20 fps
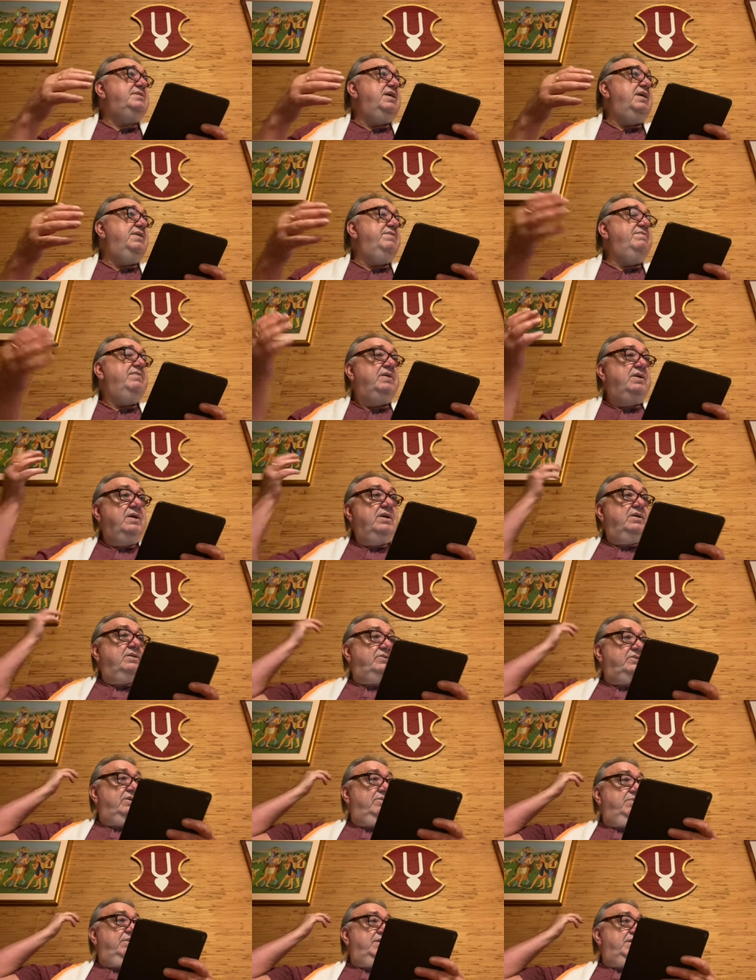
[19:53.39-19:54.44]
life,
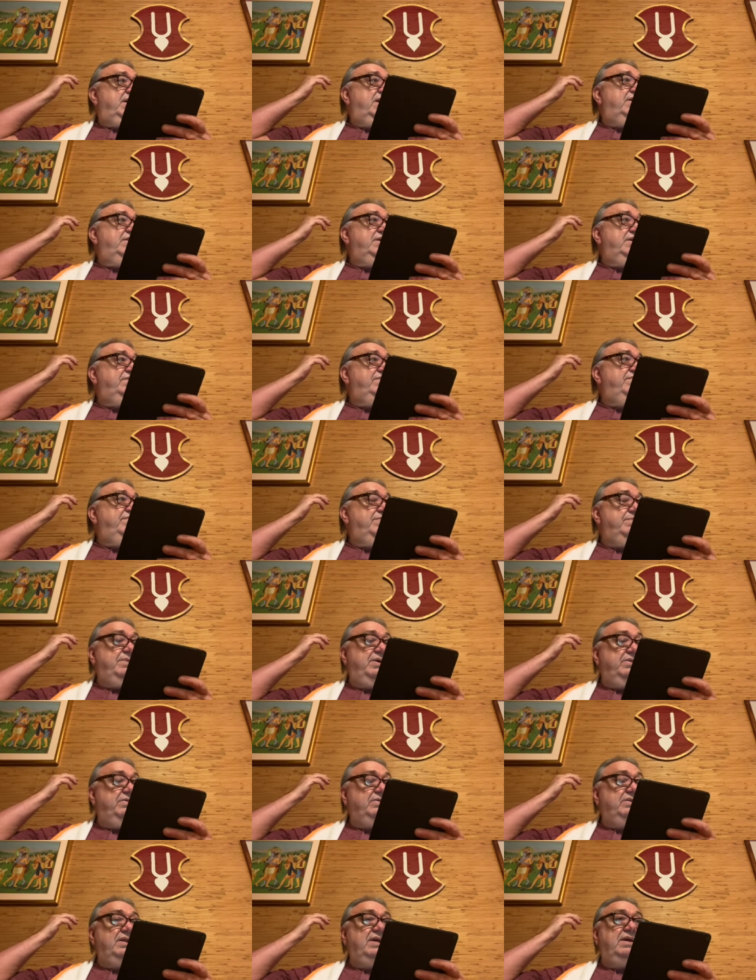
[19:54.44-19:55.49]
some are carried from
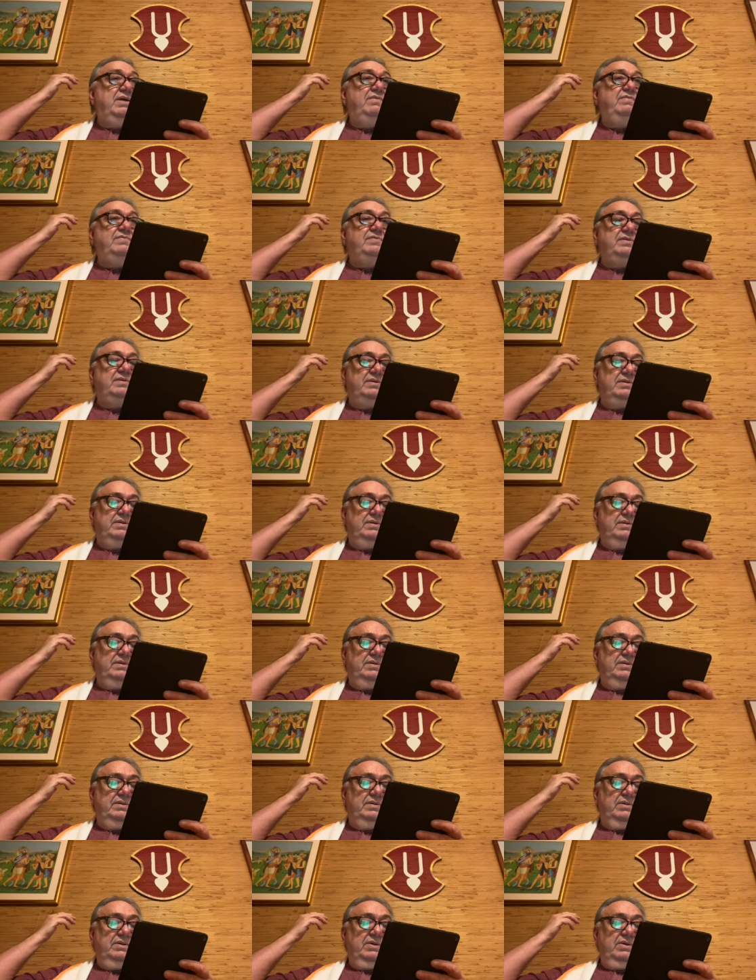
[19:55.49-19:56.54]
other lives.
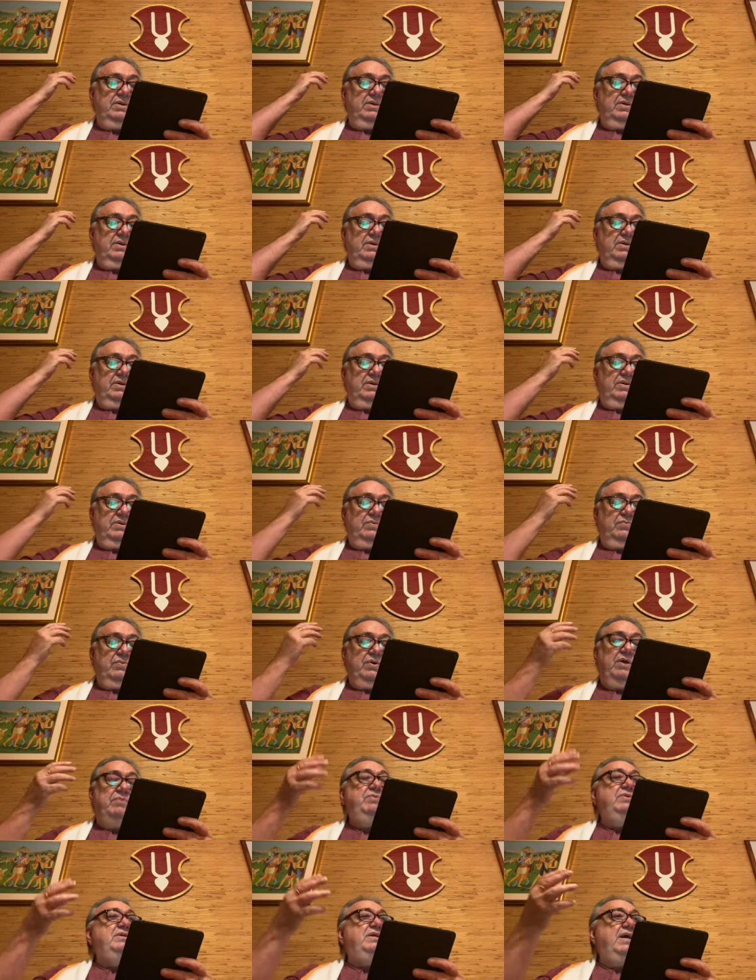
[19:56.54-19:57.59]
Why
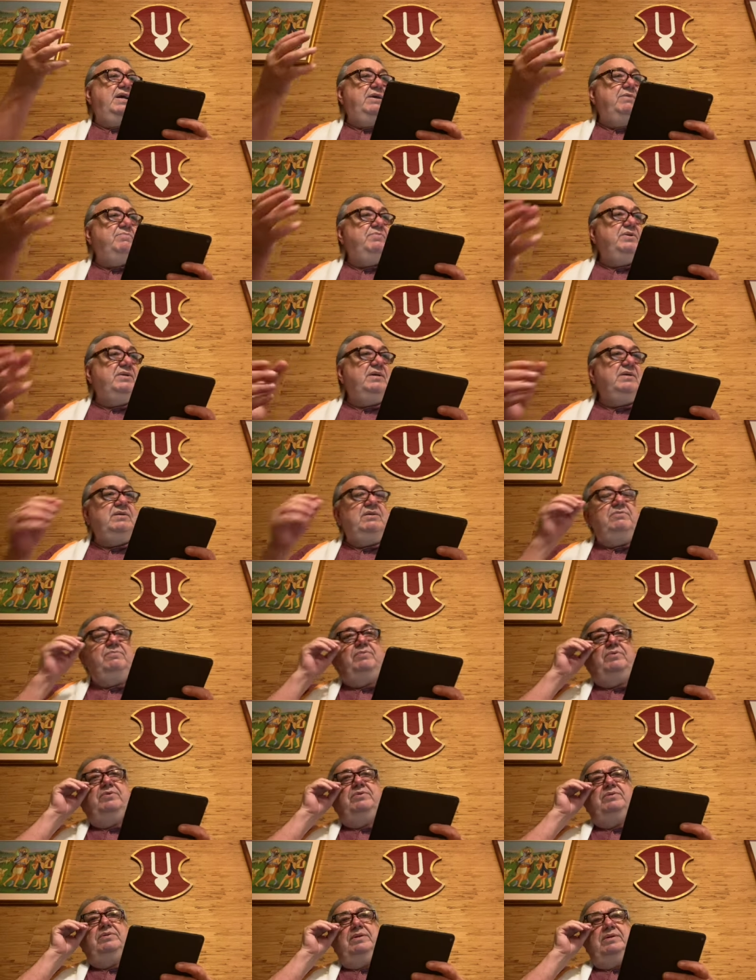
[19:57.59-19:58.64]
we take a particular
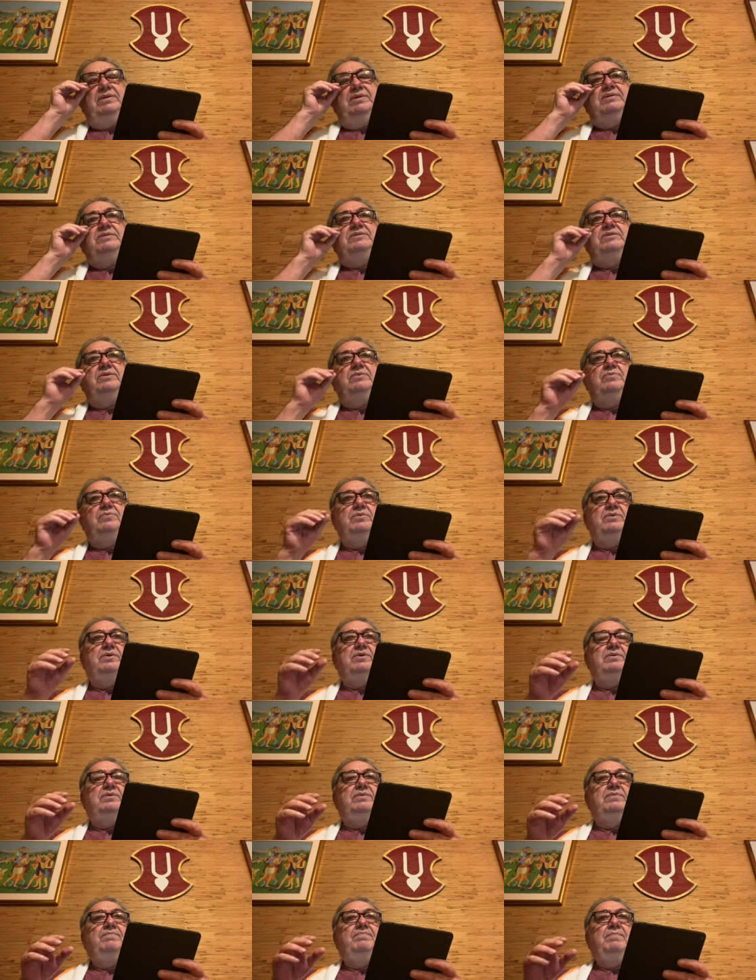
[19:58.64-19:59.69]
birth in this
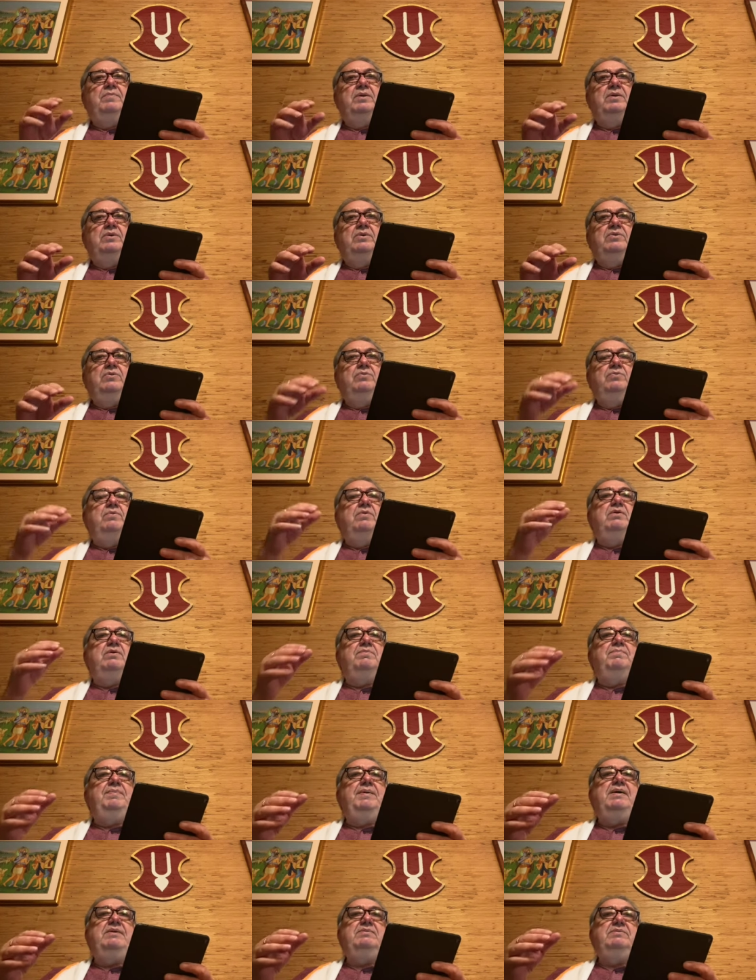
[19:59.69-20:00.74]
world, who are
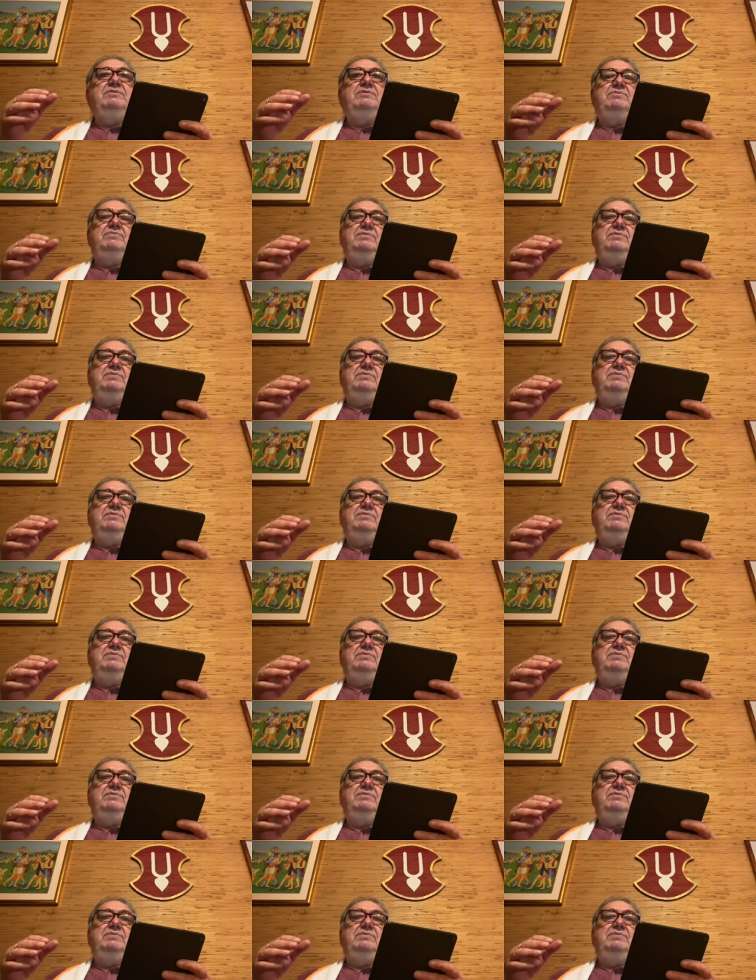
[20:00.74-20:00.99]
parents